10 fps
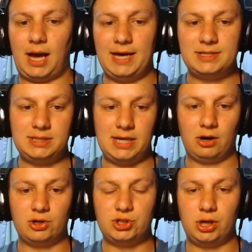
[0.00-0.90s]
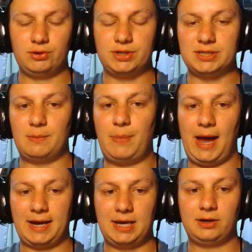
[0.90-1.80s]
I see Aaron Jones as a
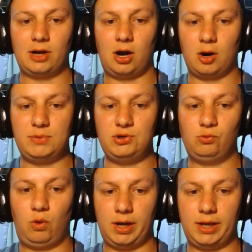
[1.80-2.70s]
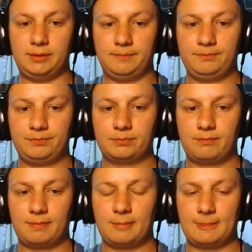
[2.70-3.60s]
back-end RB1,
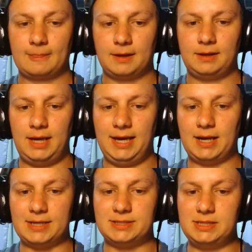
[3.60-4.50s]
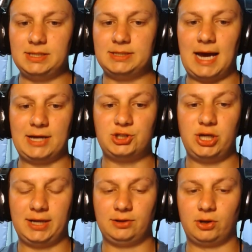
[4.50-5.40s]
and I see Ty
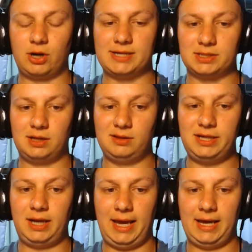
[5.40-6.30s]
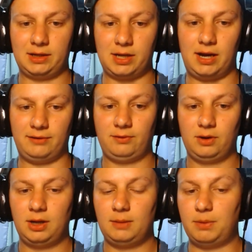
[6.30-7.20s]
Chandler as an elite handcuff,
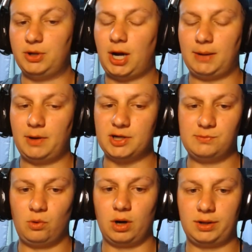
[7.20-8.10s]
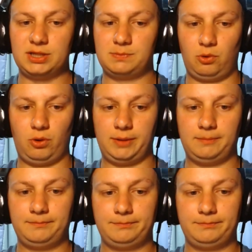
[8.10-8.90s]
but not much more at this point.